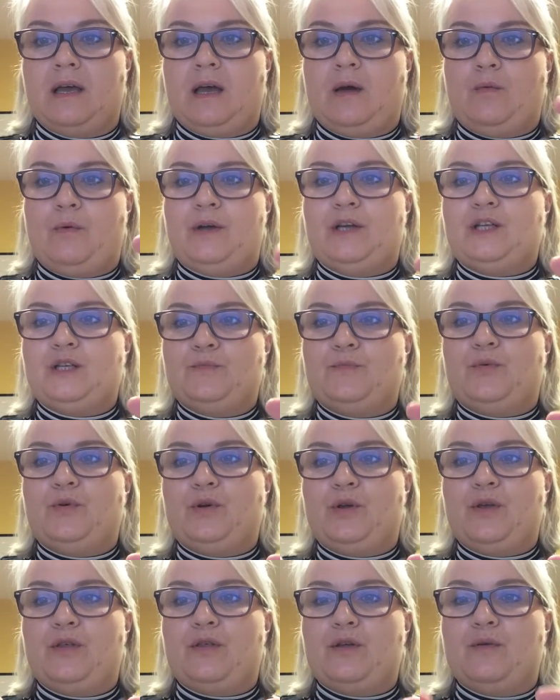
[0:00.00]
I want you to
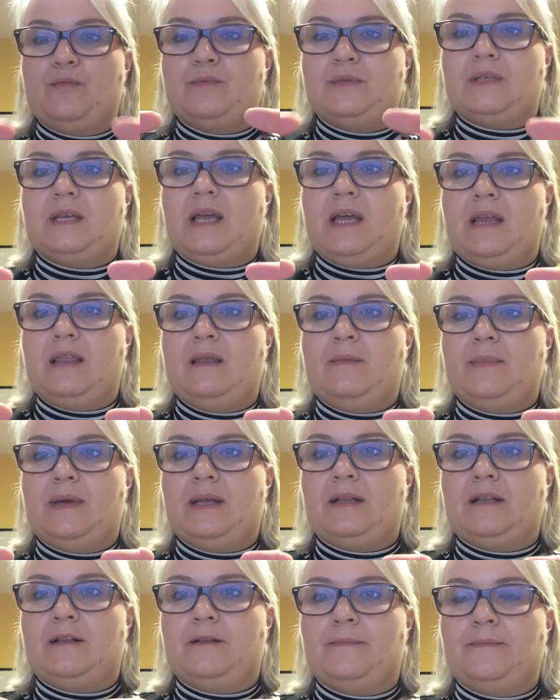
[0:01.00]
put your thumbs in the
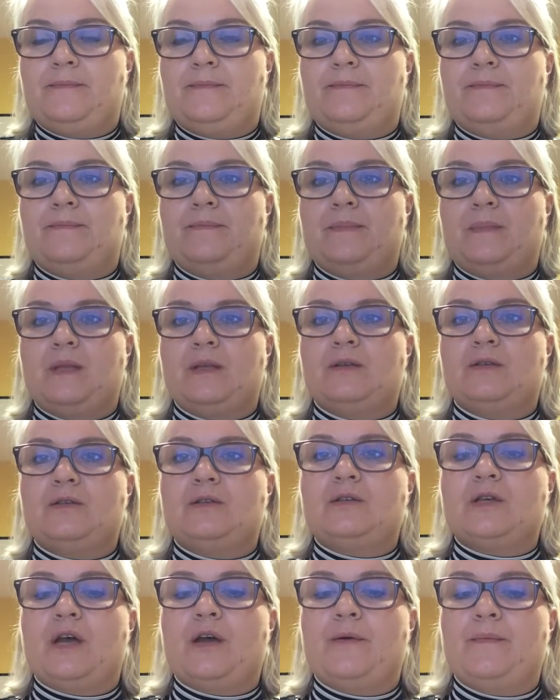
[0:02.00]
middle.
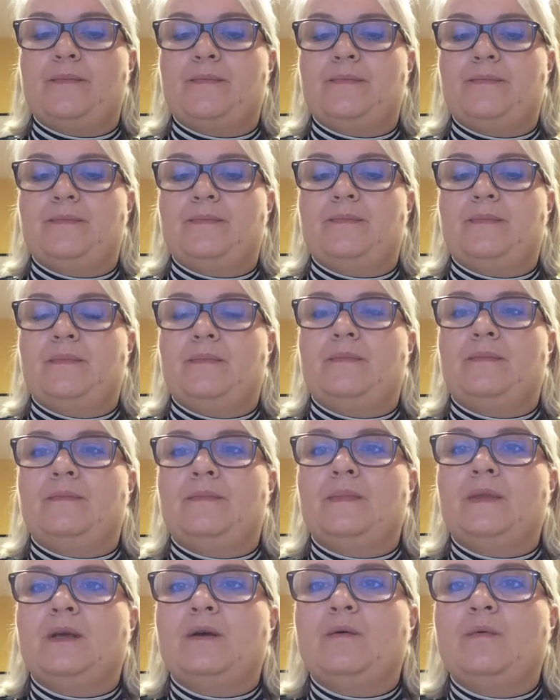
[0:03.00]
So,
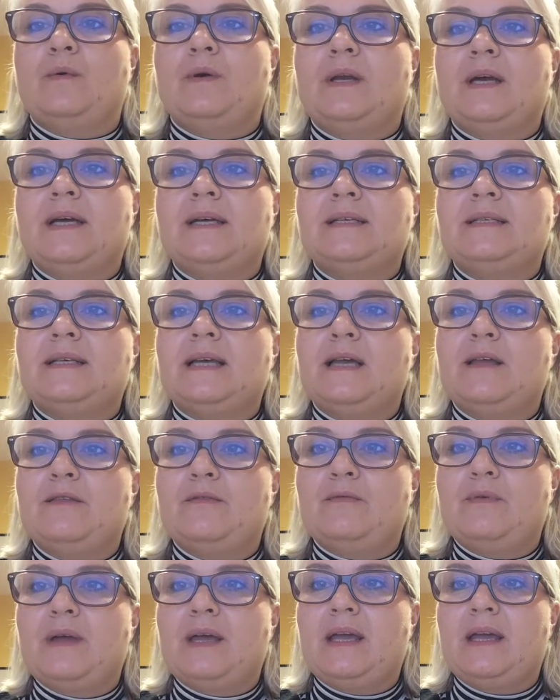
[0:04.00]
when I say
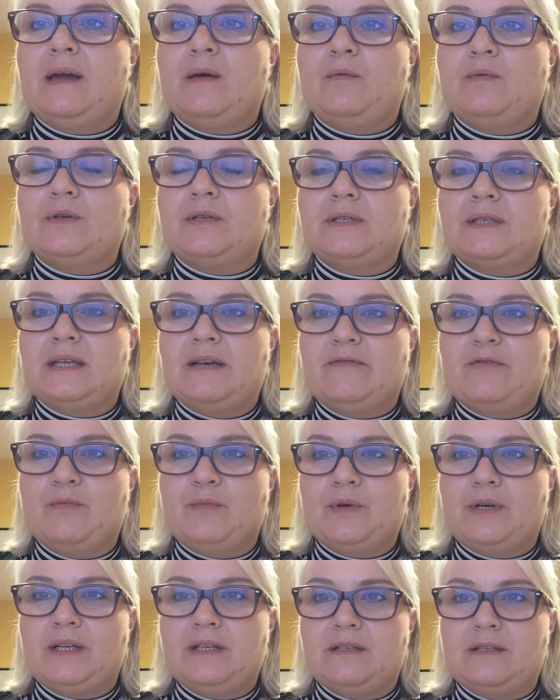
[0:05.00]
3, I want to see
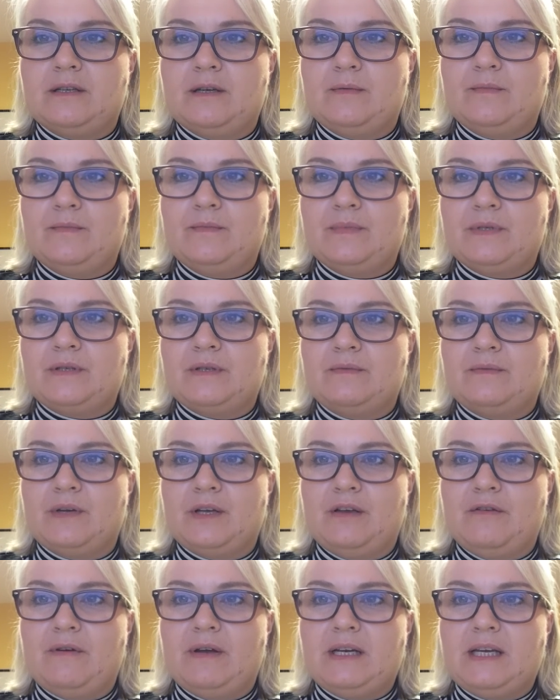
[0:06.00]
everybody's thumbs. Are
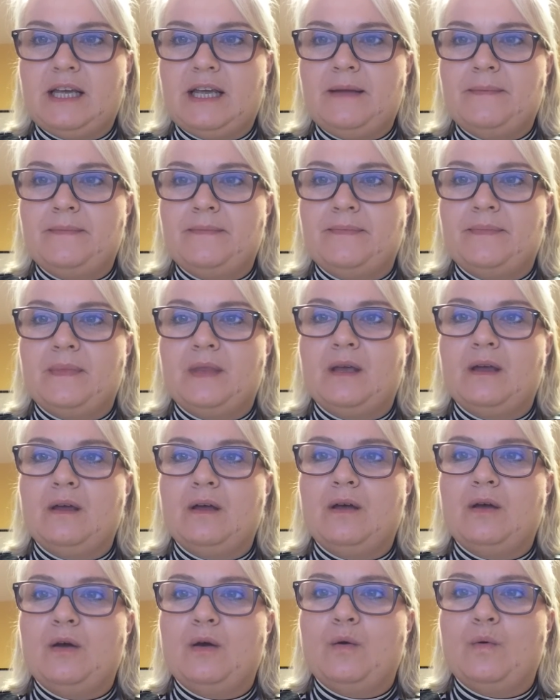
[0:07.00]
you ready?
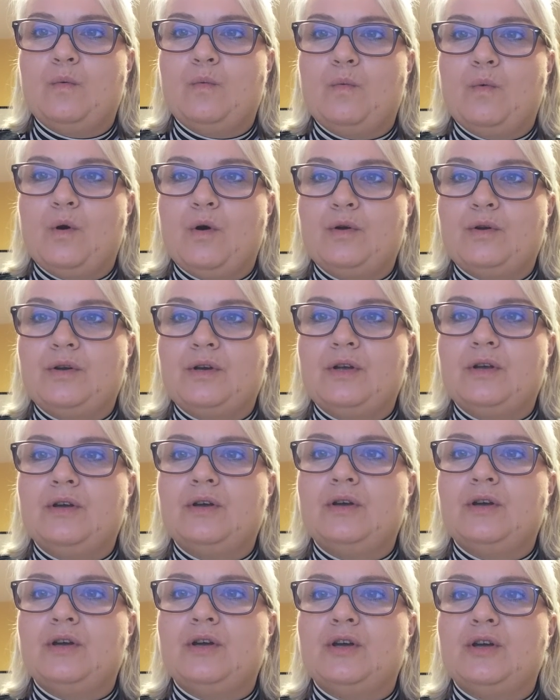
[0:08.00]
1,
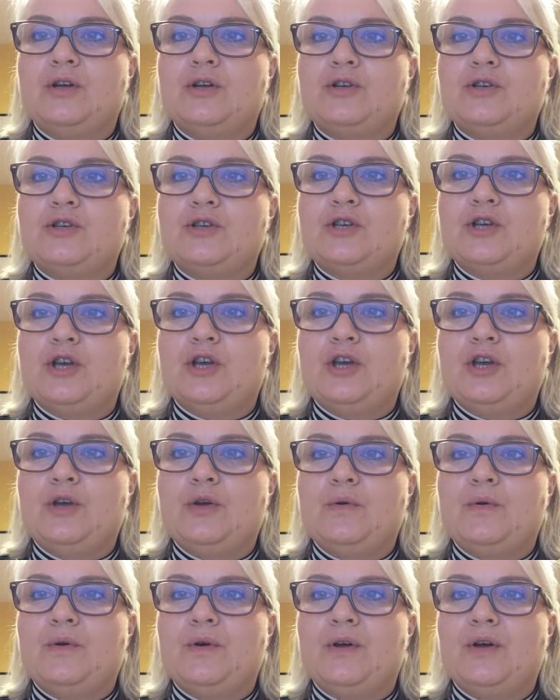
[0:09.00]

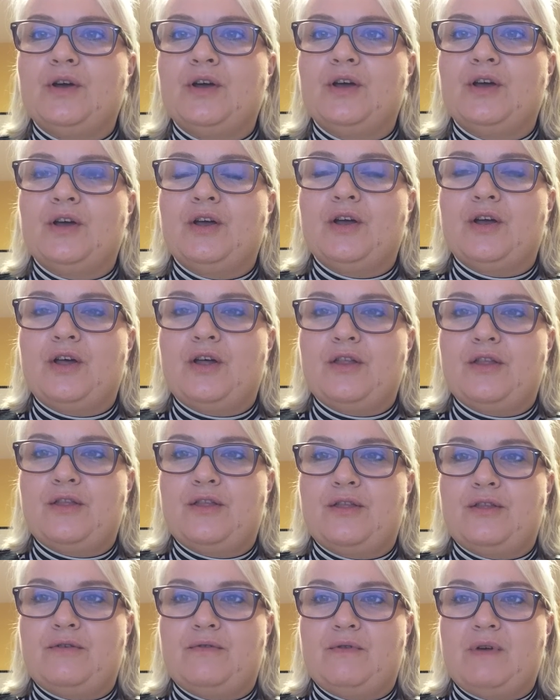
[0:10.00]
2,
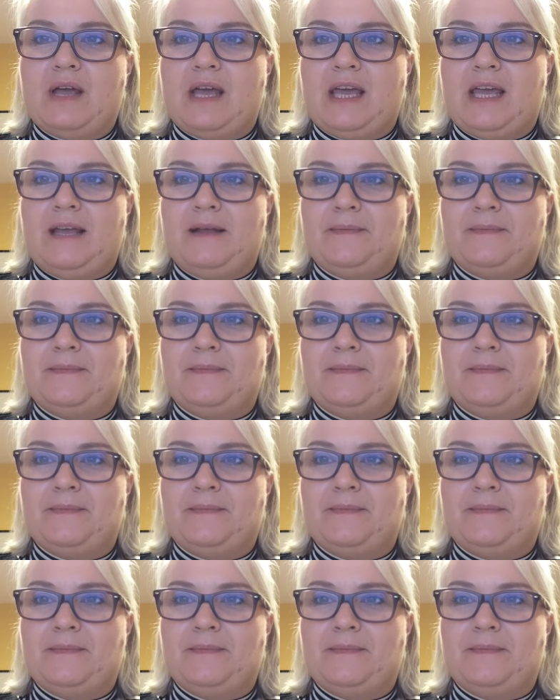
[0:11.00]
3.